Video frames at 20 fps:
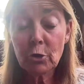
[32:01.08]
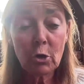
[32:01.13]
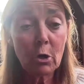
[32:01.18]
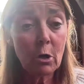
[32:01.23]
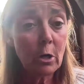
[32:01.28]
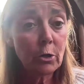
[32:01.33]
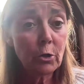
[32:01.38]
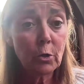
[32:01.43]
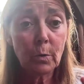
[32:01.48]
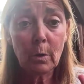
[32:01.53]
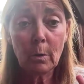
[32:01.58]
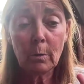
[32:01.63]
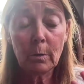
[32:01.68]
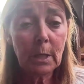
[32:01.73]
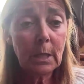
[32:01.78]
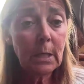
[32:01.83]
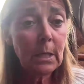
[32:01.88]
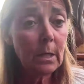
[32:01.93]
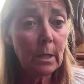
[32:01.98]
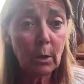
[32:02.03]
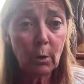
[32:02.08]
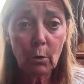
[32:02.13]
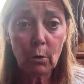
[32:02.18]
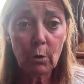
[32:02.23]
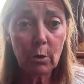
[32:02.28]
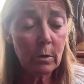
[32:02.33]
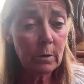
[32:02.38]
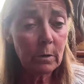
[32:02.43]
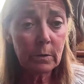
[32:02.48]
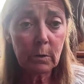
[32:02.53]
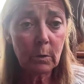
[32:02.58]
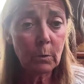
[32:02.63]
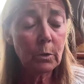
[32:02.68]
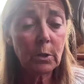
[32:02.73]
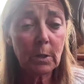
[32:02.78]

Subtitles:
free of charge. You don't need any lawyers.